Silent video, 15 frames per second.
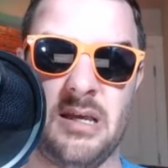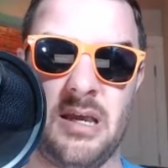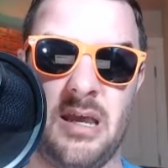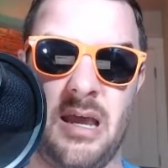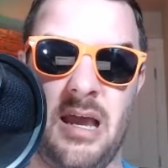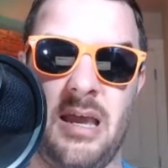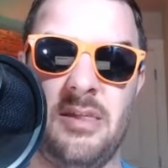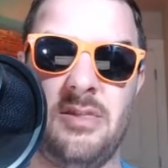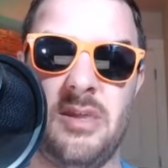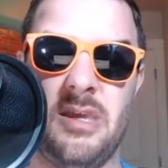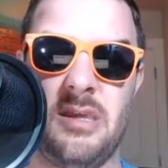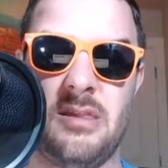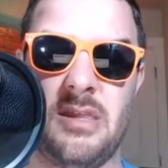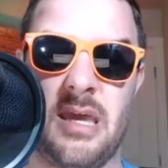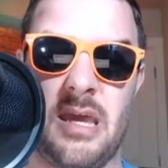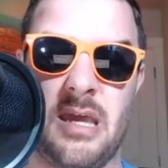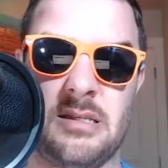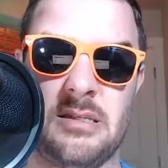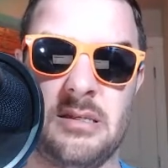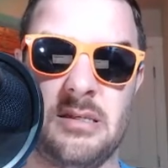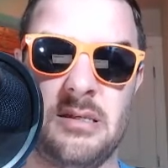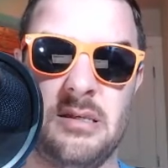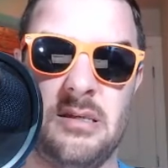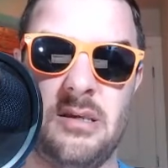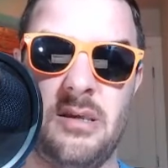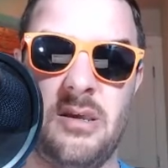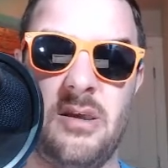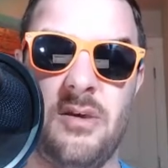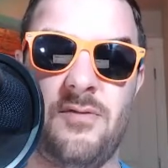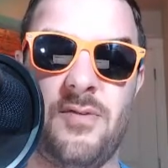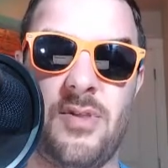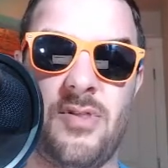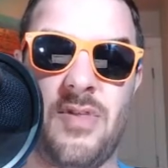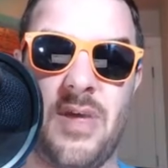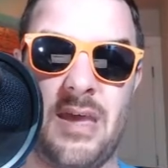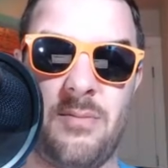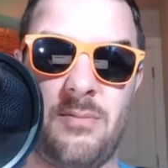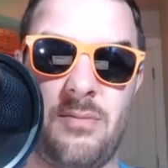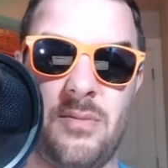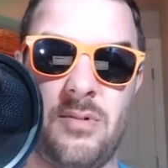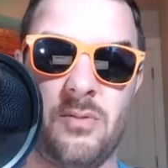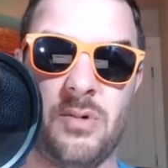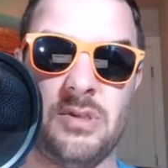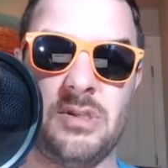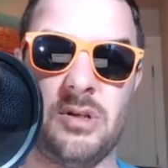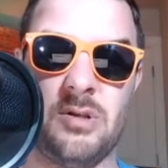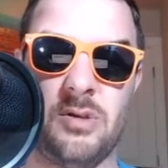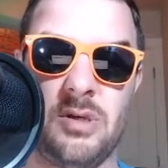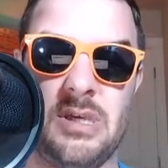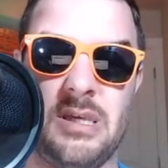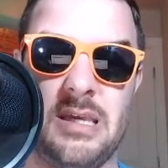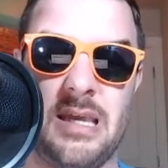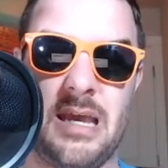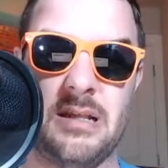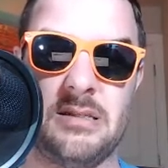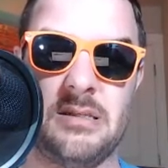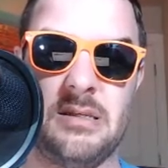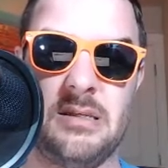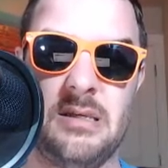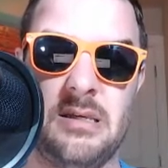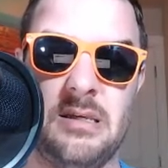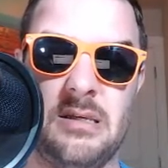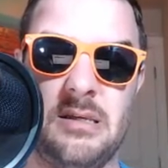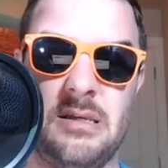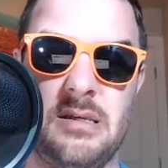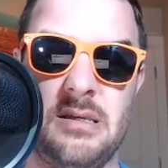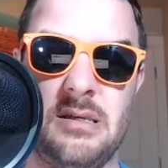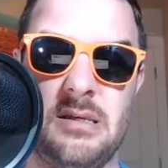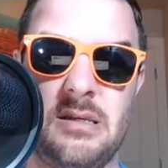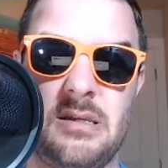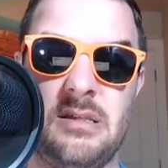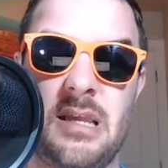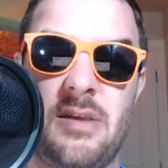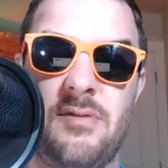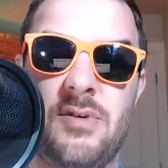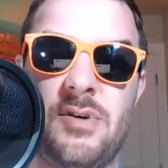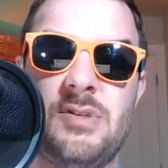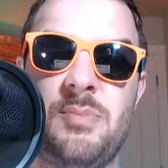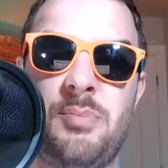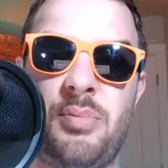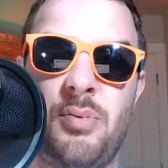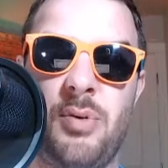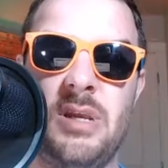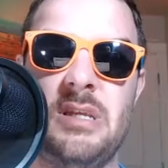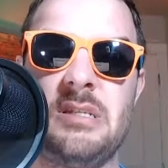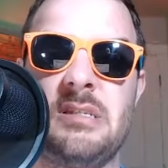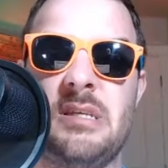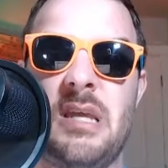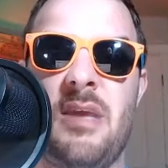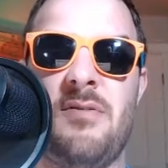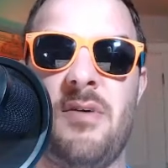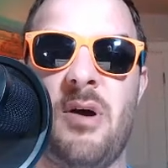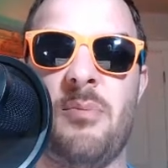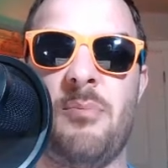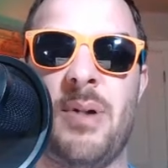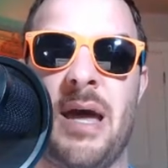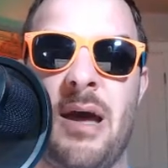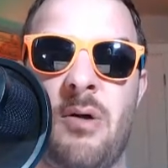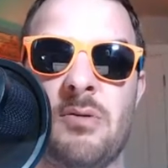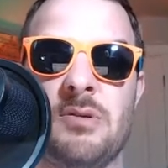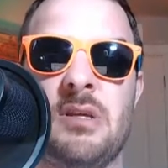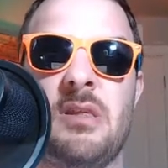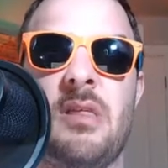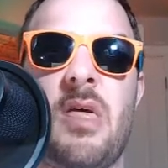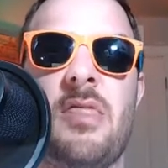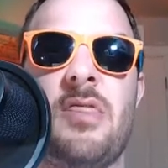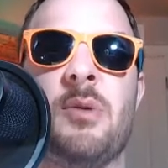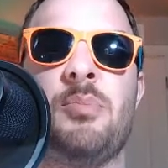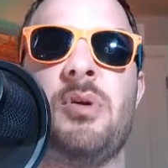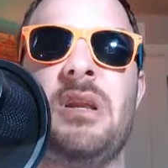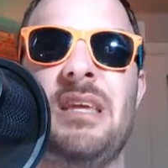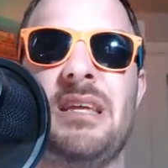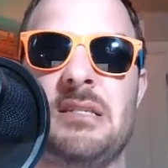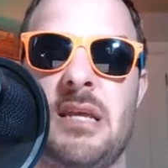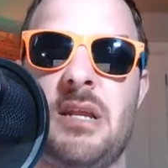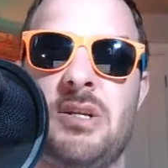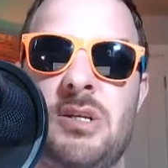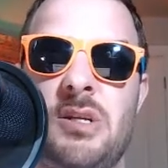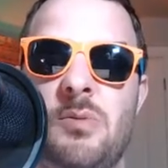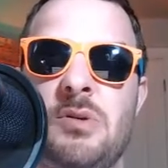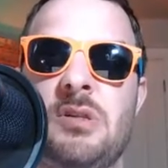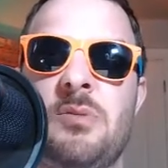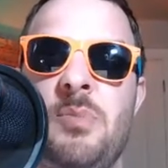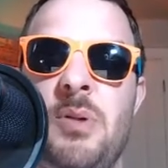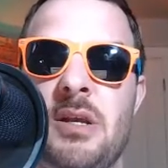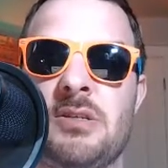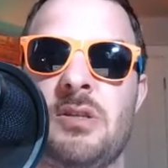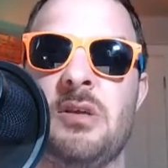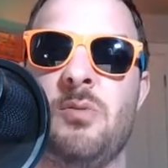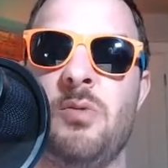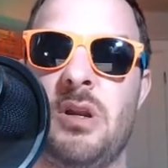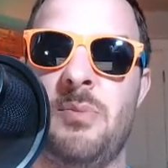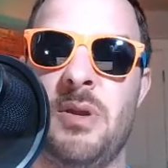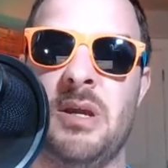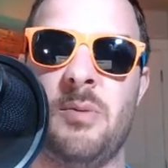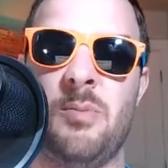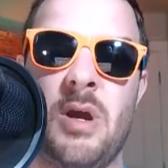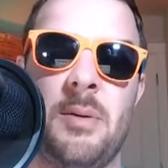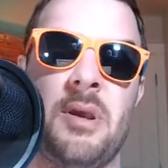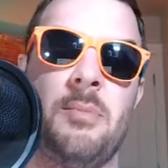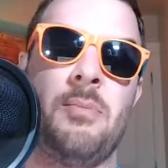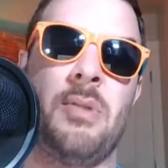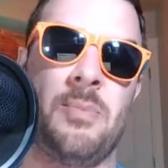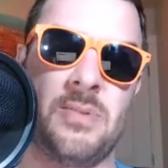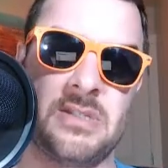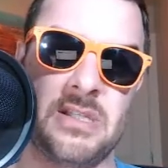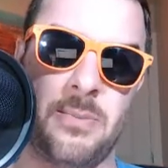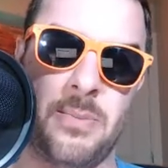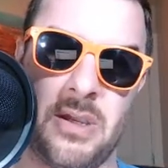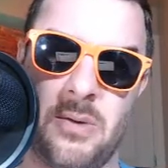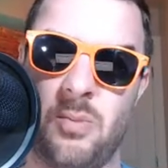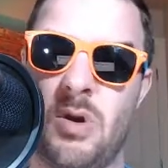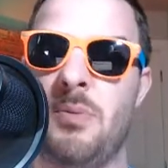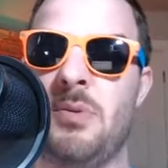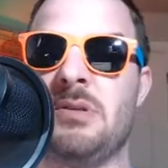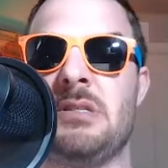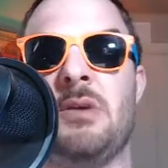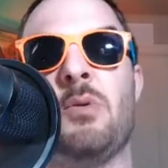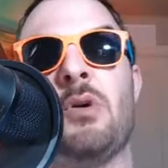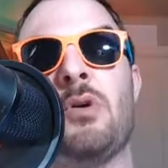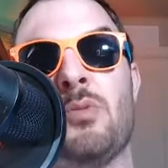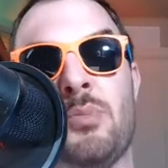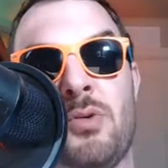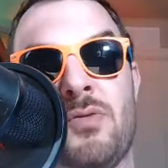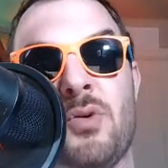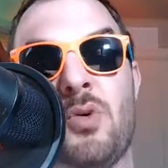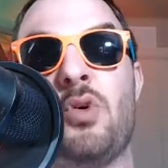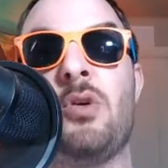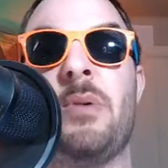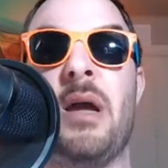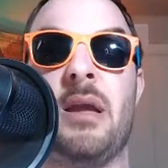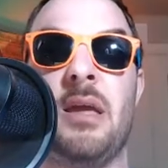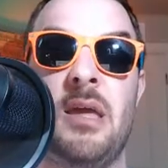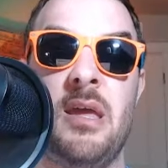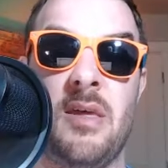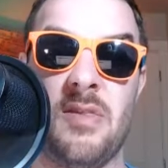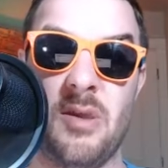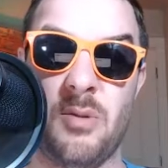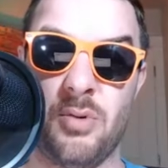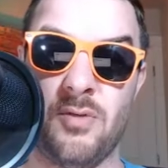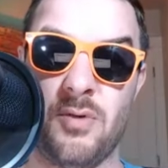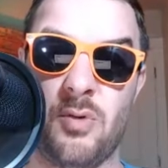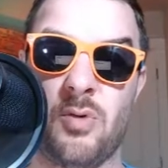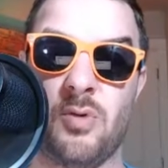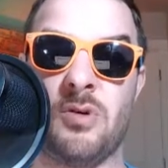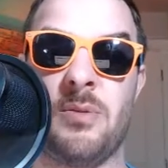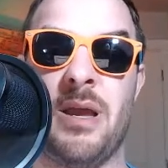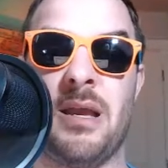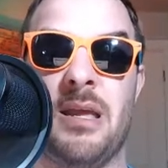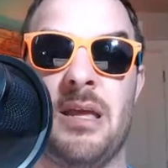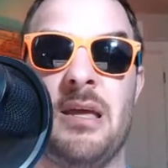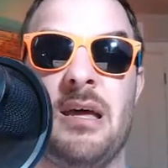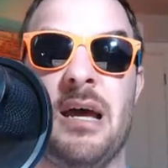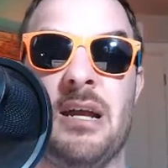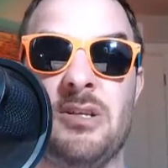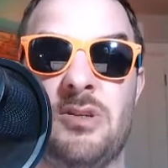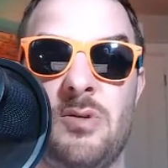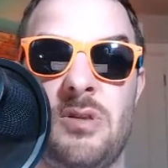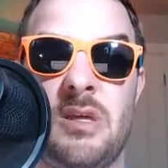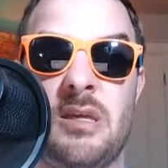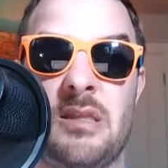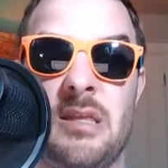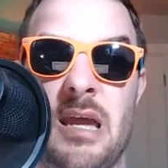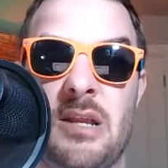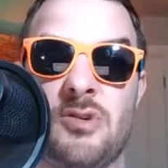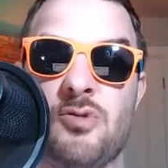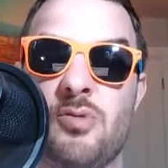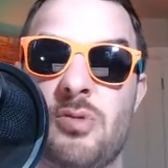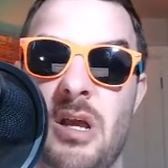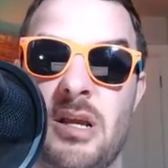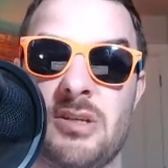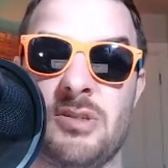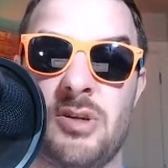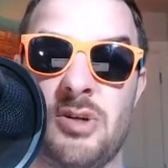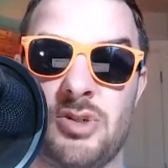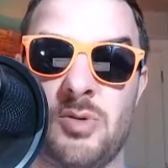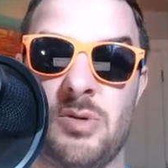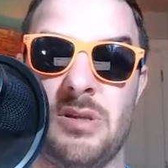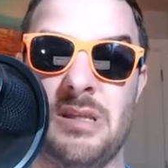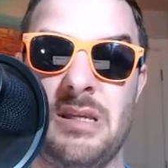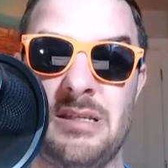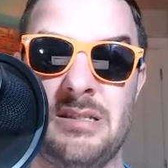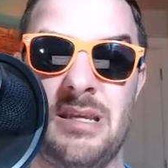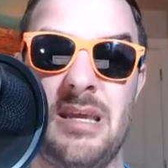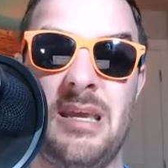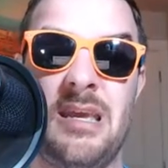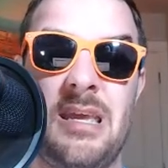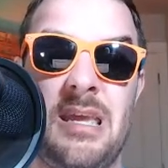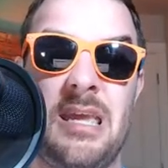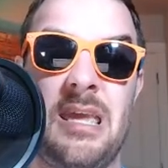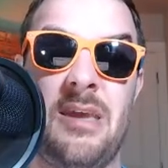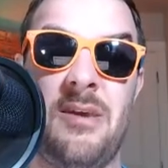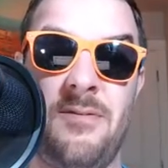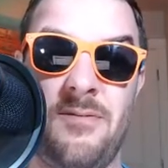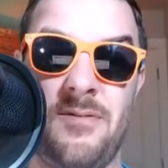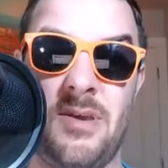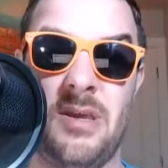I think that for them, what they're looking at, Denver's pretty safe they're pretty intentional with their picks. So they want to pick up weapons, they pick up weapons. They want to improve a quarterback, they improve a quarterback. I do think that Drew Lock is on a short lease. If